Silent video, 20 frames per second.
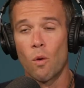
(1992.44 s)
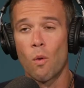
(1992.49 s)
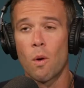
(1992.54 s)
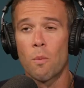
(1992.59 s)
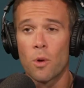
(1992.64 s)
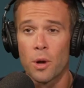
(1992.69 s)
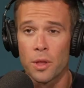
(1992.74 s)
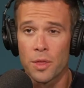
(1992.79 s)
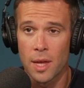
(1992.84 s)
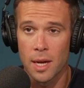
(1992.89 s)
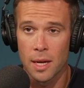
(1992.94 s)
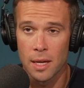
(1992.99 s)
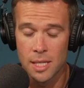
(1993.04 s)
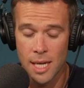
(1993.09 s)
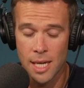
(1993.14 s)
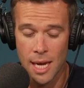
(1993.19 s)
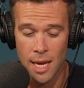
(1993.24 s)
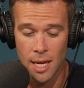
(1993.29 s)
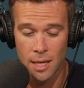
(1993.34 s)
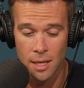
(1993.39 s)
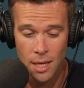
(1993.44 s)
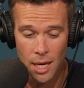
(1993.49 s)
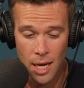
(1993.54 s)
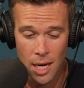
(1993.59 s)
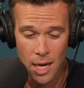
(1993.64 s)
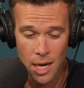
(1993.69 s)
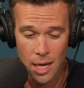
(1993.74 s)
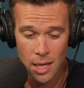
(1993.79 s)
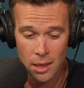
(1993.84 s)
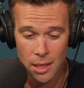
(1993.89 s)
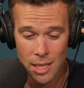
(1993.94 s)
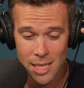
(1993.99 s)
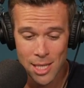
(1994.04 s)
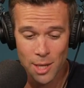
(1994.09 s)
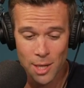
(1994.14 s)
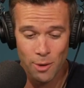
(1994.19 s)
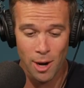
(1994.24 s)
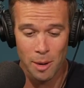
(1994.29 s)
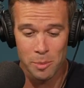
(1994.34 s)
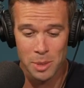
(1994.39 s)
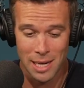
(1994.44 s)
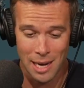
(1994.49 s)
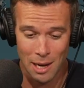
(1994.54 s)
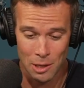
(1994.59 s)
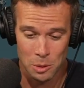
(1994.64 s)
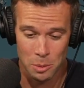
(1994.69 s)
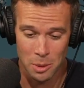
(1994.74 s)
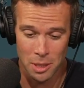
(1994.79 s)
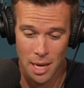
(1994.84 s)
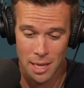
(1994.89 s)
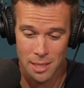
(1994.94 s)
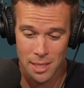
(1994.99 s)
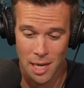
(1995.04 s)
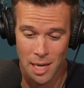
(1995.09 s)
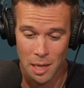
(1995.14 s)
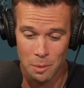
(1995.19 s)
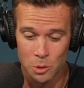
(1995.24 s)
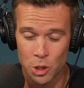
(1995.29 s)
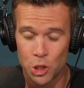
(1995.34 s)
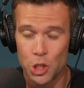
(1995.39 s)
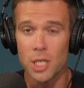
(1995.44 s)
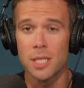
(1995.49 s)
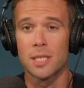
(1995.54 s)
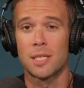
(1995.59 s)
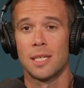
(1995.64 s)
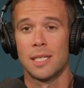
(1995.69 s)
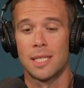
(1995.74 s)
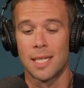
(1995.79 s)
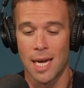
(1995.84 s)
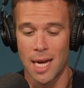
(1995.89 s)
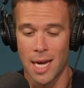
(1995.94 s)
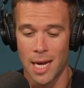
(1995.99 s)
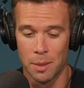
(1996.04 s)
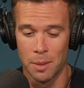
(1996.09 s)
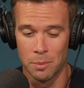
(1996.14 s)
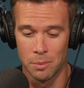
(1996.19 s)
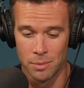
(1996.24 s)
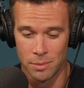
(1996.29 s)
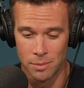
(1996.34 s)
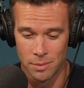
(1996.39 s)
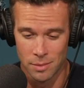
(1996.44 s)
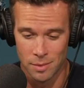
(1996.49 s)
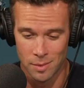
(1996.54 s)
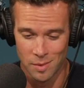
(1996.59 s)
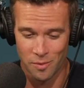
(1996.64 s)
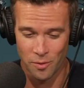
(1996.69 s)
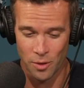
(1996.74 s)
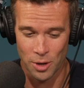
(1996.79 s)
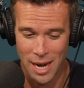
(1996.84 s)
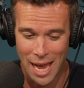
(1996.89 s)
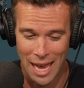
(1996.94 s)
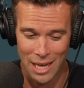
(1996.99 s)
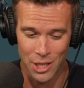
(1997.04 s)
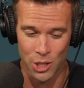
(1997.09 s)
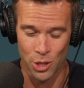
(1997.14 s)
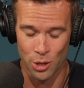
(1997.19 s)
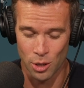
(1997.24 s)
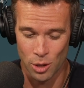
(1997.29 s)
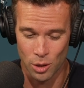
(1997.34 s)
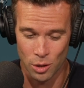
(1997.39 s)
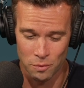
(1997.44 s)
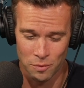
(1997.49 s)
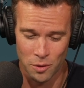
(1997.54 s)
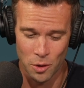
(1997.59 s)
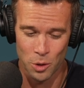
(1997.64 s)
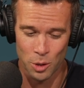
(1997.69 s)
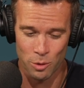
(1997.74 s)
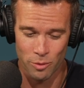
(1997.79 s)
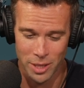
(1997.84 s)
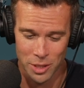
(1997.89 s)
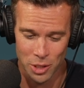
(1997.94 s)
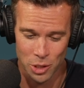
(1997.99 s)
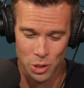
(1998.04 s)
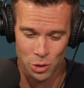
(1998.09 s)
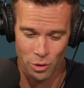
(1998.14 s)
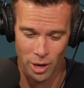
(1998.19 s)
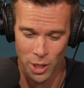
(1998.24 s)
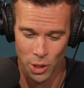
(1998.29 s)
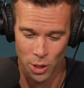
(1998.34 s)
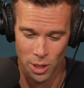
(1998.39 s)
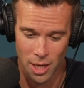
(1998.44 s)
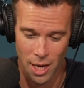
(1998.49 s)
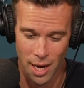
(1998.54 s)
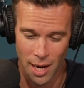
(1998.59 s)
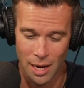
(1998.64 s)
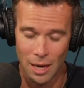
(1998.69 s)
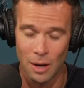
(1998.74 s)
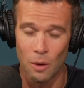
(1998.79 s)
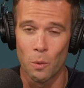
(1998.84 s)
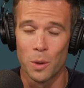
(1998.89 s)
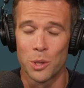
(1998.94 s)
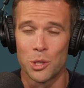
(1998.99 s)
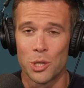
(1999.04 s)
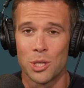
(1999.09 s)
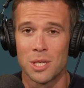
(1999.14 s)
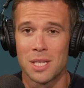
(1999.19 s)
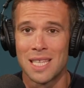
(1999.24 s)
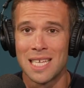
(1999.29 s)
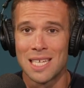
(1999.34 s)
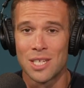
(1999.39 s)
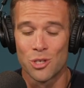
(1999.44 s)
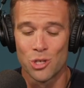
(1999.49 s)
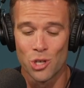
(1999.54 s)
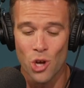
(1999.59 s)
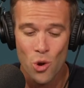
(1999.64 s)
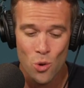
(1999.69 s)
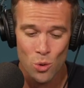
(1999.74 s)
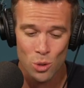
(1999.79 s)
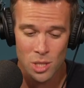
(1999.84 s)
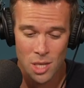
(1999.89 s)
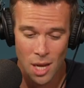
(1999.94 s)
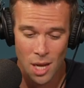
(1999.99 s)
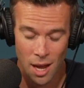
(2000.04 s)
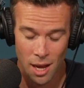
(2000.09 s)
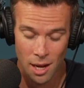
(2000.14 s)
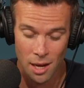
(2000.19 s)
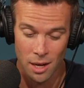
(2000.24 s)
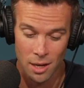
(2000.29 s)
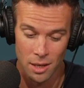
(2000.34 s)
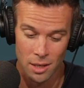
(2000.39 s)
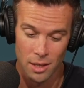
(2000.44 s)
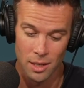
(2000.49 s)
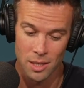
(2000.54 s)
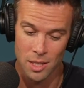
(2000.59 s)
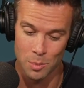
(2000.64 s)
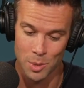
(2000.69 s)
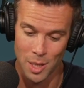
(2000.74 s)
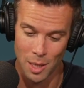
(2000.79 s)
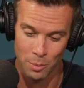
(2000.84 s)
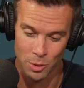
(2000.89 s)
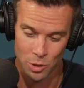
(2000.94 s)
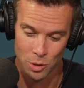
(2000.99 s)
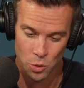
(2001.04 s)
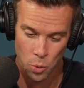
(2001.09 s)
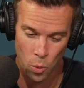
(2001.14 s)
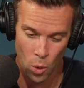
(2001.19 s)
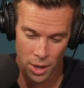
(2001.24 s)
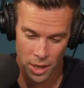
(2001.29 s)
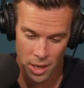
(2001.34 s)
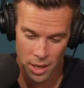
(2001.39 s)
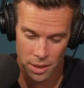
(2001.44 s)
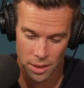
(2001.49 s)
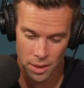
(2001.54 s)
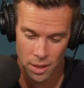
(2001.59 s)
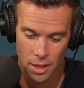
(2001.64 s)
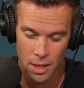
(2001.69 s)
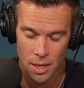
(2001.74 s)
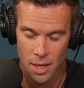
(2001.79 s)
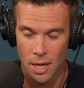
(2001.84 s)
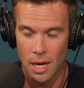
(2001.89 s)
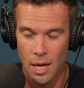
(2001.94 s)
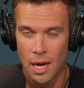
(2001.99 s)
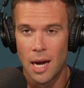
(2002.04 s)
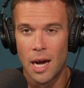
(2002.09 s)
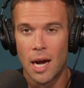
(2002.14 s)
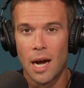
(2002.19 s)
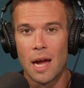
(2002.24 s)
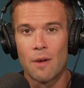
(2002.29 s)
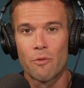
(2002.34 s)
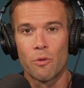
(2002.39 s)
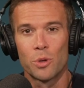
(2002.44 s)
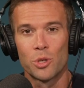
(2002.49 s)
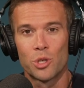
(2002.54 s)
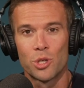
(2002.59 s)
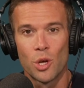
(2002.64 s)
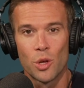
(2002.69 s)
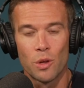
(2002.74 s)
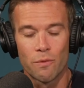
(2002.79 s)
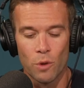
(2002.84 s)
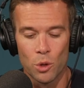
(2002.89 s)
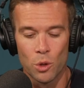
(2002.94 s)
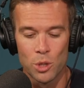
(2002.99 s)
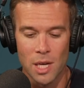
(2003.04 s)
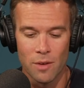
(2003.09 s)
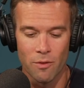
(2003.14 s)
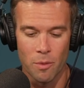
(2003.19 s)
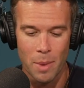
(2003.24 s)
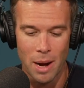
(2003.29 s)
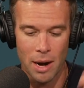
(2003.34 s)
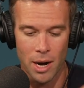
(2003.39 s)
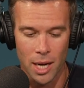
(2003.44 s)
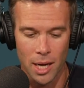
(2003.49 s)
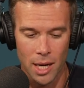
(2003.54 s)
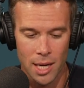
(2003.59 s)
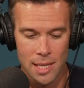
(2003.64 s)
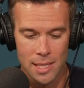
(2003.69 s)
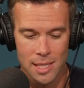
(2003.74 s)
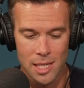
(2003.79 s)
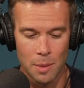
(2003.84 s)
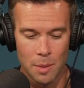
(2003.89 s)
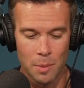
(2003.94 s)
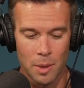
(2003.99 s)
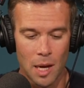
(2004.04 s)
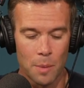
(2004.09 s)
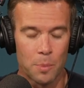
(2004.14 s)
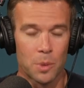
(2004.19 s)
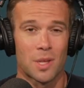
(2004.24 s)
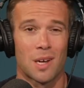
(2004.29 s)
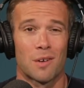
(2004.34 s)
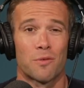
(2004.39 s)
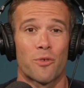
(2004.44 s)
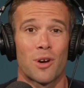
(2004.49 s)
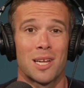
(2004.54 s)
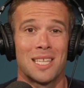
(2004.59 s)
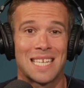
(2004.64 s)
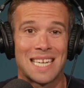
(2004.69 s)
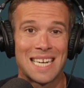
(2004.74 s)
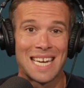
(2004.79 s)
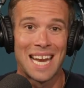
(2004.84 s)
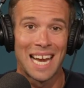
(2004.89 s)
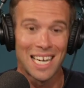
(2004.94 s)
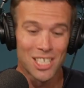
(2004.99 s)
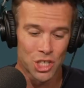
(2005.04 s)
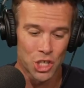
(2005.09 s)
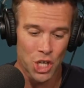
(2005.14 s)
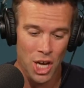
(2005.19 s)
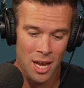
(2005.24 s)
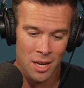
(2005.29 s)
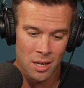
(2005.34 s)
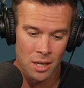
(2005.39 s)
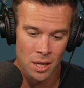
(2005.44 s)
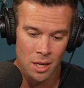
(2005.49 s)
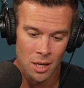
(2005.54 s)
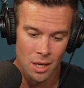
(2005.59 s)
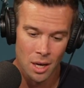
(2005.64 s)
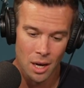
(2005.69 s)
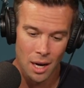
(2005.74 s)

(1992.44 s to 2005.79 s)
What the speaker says: And one more thing, Dan. Lindsey Graham's announcement has come just in time for National Voter Registration Day, which is this Tuesday, September 20th. Everyone should know that Vote Save America is teaming up with our friends at NextGen,